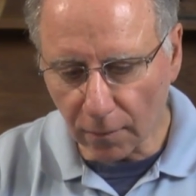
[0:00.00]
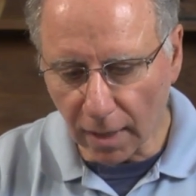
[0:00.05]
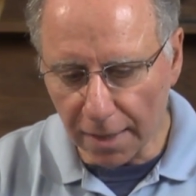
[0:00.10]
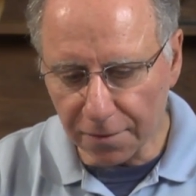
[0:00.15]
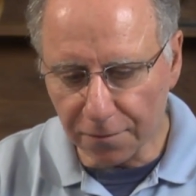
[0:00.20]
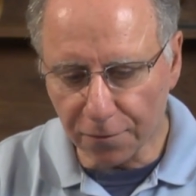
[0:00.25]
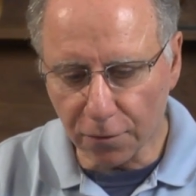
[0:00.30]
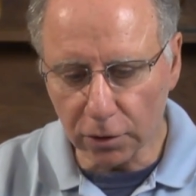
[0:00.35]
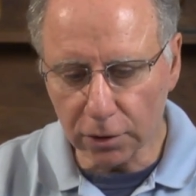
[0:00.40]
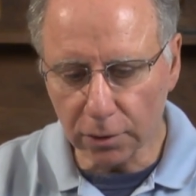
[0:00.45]

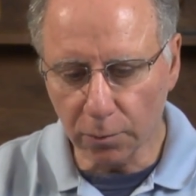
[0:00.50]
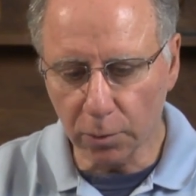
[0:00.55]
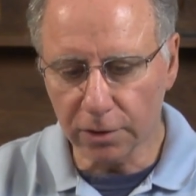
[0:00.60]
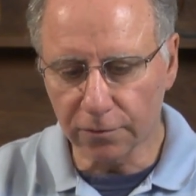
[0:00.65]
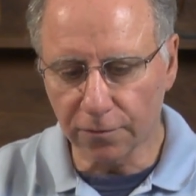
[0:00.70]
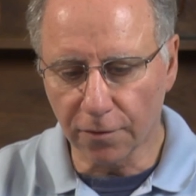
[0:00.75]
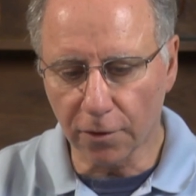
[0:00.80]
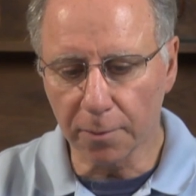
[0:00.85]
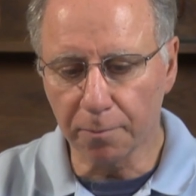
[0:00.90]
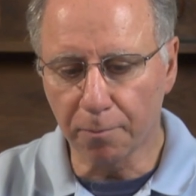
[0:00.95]
at first it
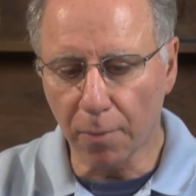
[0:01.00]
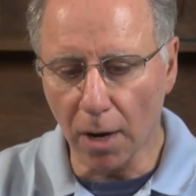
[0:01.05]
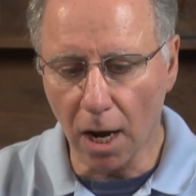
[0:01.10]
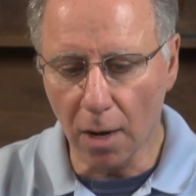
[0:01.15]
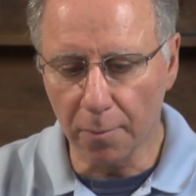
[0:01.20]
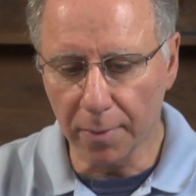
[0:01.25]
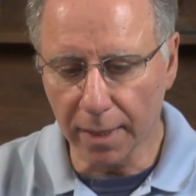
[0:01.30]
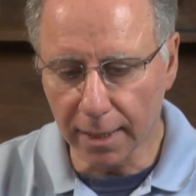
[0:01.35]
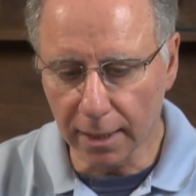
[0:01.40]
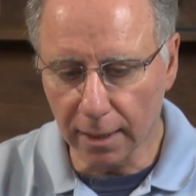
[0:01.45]
was very
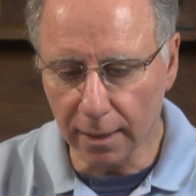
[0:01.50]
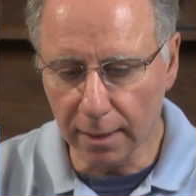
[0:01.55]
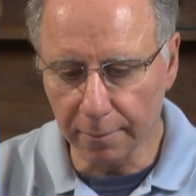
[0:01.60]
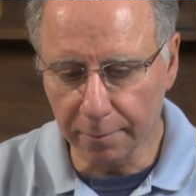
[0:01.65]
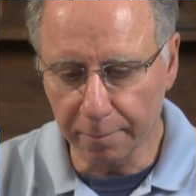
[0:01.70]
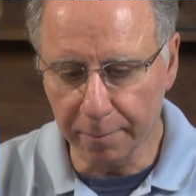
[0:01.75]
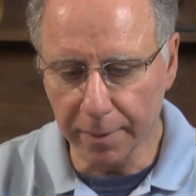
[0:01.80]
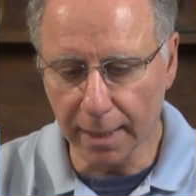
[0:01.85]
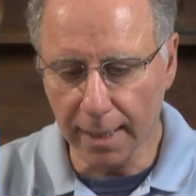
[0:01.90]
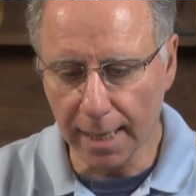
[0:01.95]

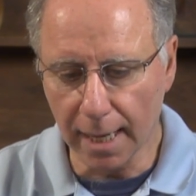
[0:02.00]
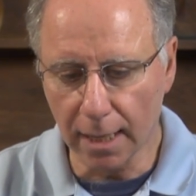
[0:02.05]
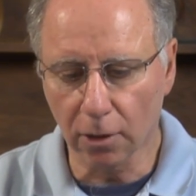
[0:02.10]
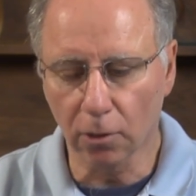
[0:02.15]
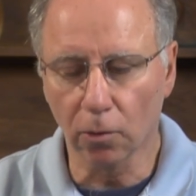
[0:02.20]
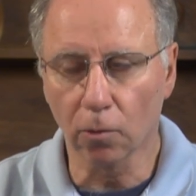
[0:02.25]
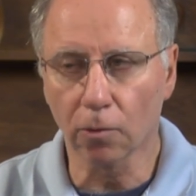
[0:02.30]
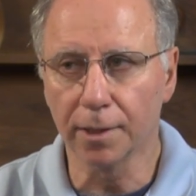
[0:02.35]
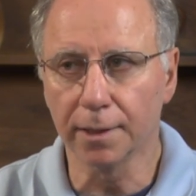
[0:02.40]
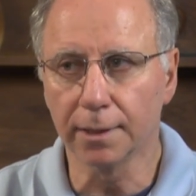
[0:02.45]

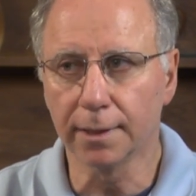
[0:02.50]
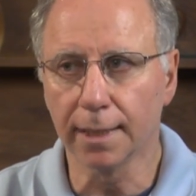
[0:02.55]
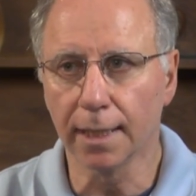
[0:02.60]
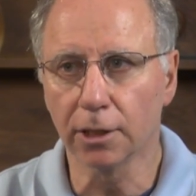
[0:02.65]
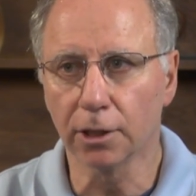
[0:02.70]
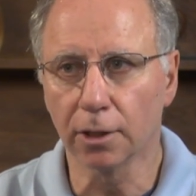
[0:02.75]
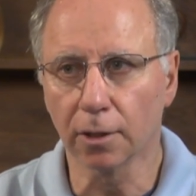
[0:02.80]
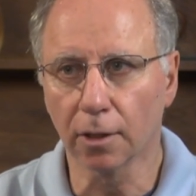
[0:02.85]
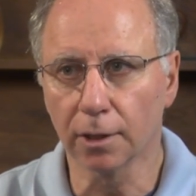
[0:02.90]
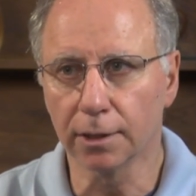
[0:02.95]
biomechanical
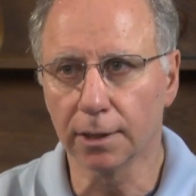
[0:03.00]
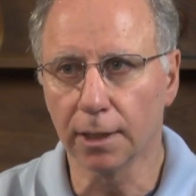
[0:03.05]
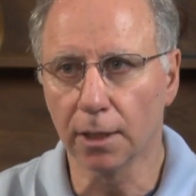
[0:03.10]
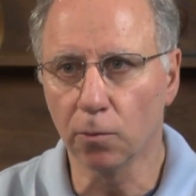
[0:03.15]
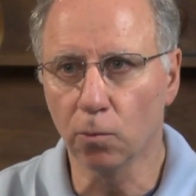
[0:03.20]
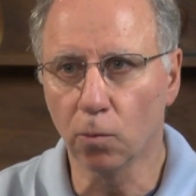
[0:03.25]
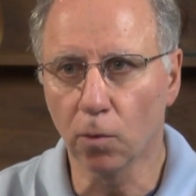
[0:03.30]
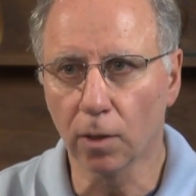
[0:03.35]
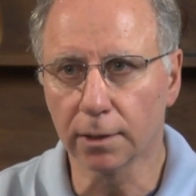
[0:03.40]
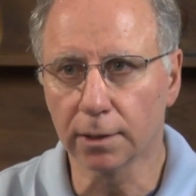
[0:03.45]
orientation because
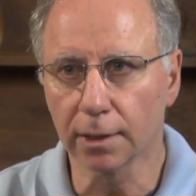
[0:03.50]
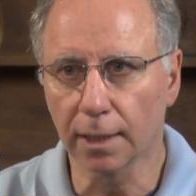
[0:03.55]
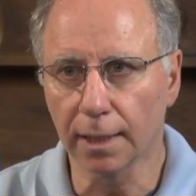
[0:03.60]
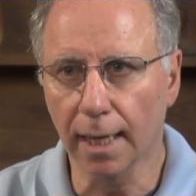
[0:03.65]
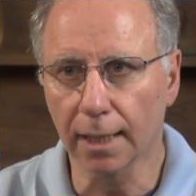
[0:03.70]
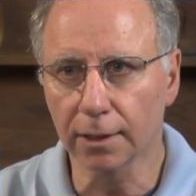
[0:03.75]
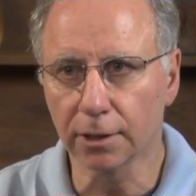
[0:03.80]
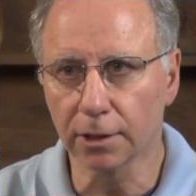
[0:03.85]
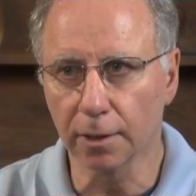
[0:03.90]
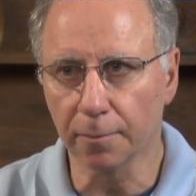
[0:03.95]
he was an
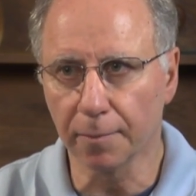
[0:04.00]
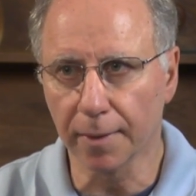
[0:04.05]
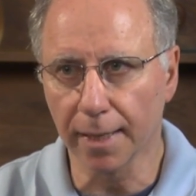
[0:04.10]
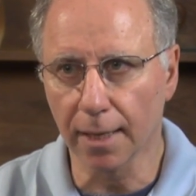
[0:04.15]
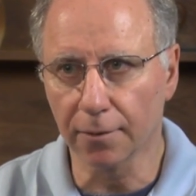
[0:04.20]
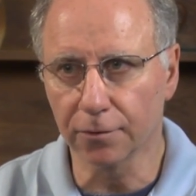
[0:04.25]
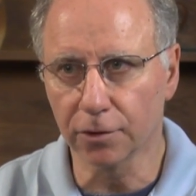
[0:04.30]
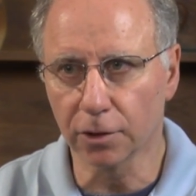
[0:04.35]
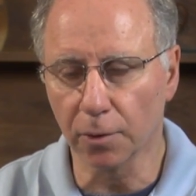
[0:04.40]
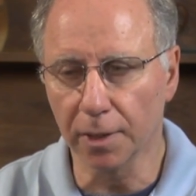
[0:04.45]

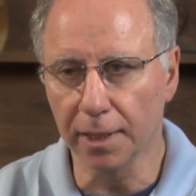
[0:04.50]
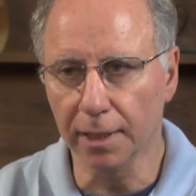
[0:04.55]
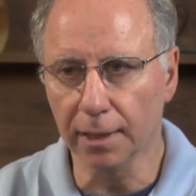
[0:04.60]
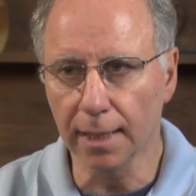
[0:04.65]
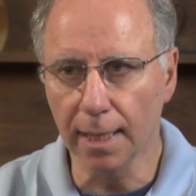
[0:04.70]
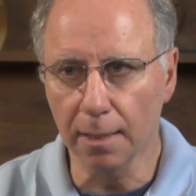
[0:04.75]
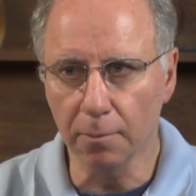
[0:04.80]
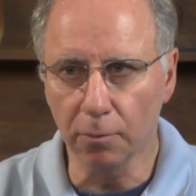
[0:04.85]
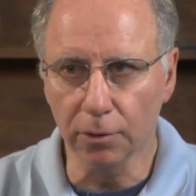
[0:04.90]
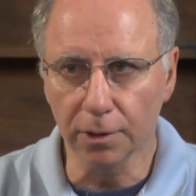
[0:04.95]
osteopath, so he
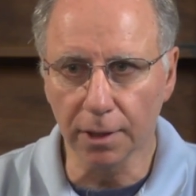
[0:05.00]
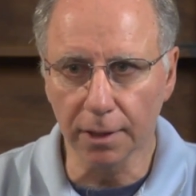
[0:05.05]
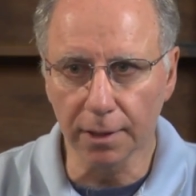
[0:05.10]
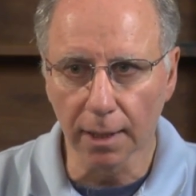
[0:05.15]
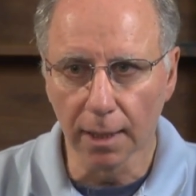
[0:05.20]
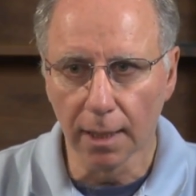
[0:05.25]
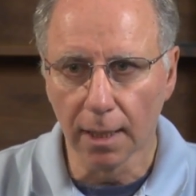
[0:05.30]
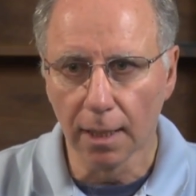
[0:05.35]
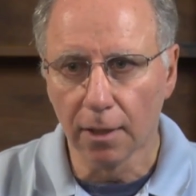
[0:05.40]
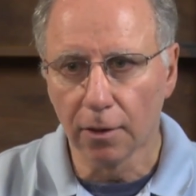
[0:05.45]
labeled it
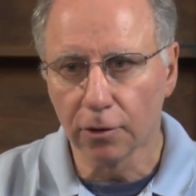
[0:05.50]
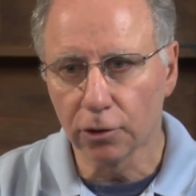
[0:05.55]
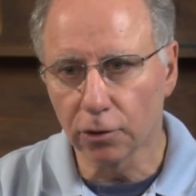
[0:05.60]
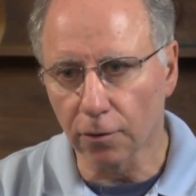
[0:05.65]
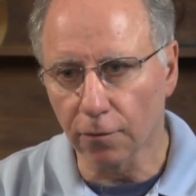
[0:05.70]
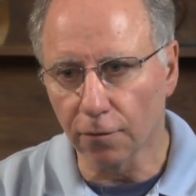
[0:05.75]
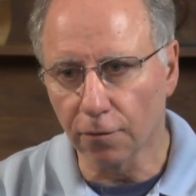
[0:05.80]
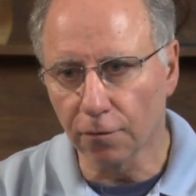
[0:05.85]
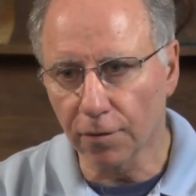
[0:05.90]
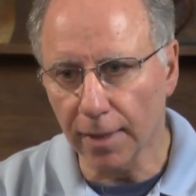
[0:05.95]

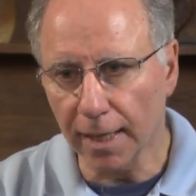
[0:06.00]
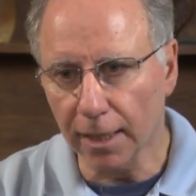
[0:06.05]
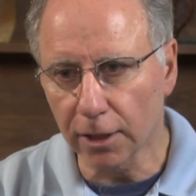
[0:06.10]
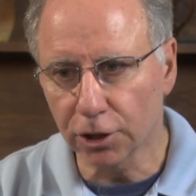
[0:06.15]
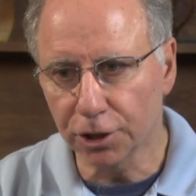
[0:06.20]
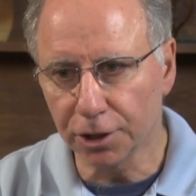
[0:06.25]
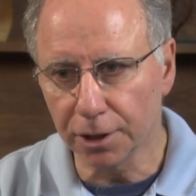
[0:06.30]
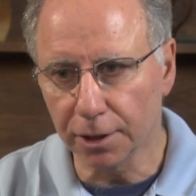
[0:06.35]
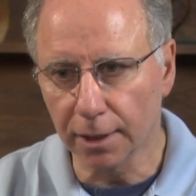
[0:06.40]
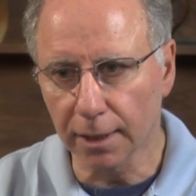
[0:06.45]
sort of
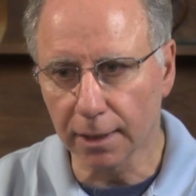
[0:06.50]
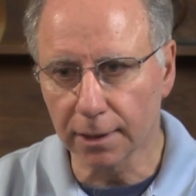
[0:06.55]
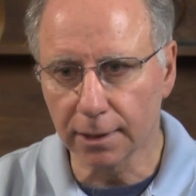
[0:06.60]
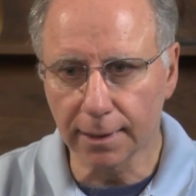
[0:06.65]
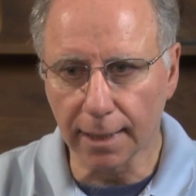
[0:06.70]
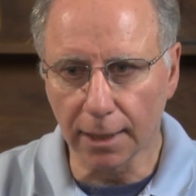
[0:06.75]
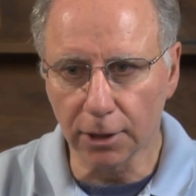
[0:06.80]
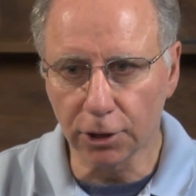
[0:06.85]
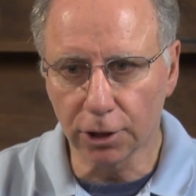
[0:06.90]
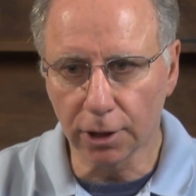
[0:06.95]
flexion,
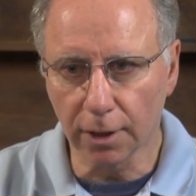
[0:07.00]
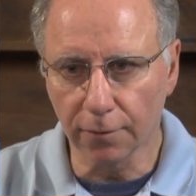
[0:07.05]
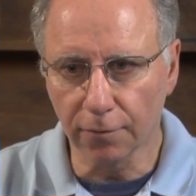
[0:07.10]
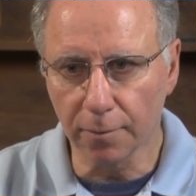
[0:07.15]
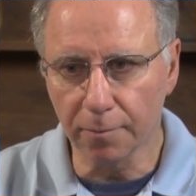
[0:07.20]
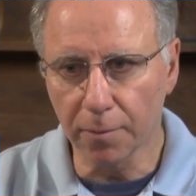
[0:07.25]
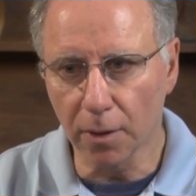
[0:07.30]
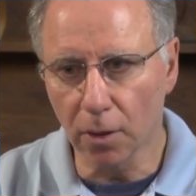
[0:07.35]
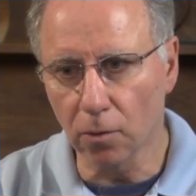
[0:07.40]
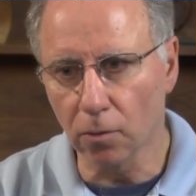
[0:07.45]
extension of
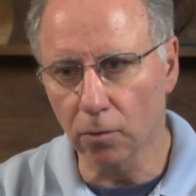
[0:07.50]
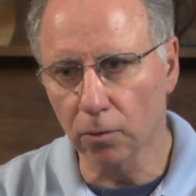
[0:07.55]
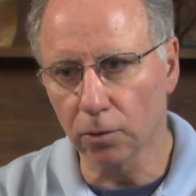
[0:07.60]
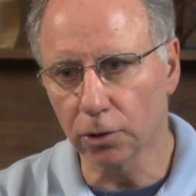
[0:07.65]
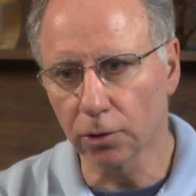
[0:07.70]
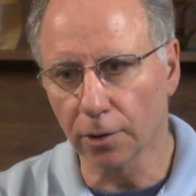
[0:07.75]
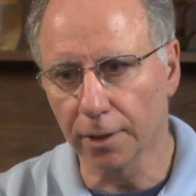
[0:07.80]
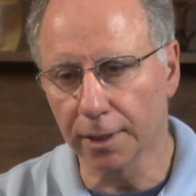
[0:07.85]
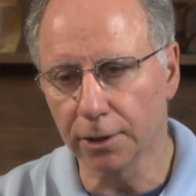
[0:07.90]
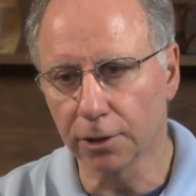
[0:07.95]
the
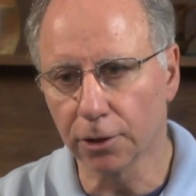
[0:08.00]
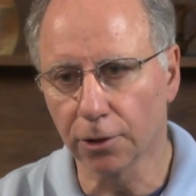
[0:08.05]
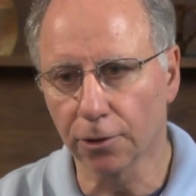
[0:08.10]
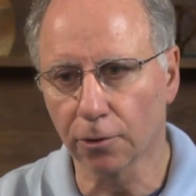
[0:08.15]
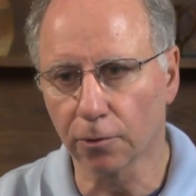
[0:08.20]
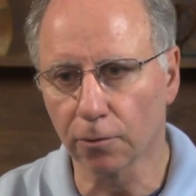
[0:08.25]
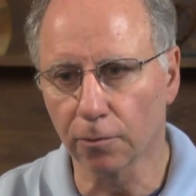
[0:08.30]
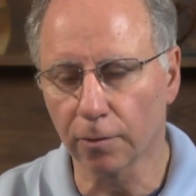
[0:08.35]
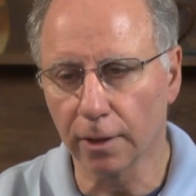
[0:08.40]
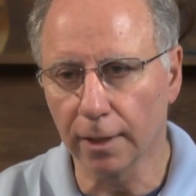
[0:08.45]
bones, or
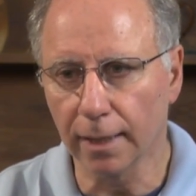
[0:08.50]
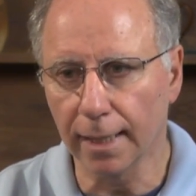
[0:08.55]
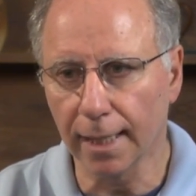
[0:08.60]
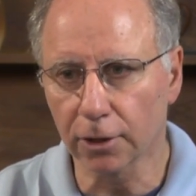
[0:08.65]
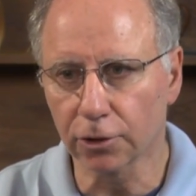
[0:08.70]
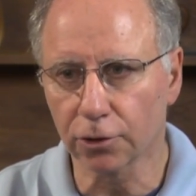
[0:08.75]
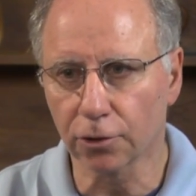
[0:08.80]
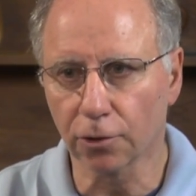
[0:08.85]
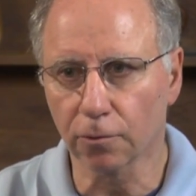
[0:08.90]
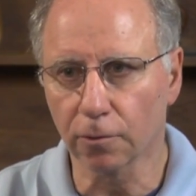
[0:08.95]
internal,
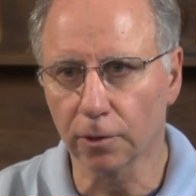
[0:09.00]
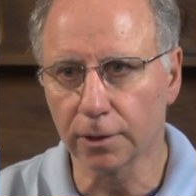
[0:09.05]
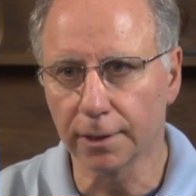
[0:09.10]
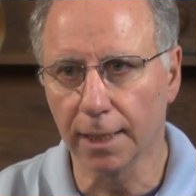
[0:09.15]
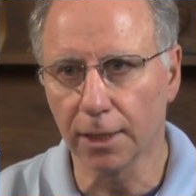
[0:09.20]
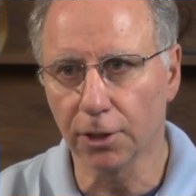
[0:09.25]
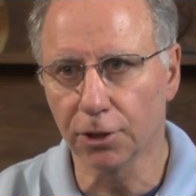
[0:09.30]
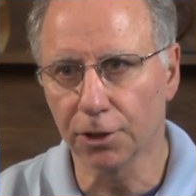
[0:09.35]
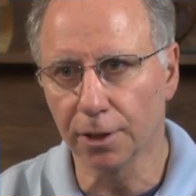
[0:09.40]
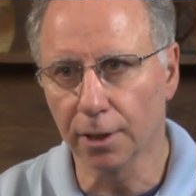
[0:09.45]
external
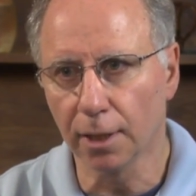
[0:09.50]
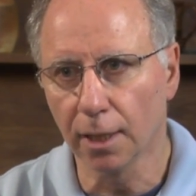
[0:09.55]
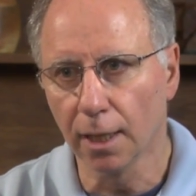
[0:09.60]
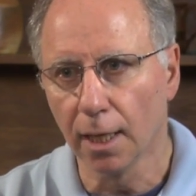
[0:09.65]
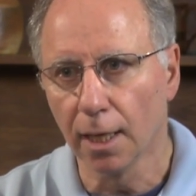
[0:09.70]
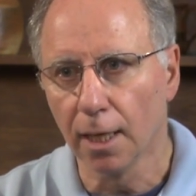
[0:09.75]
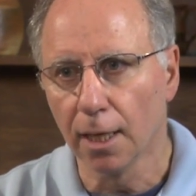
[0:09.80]
rotation.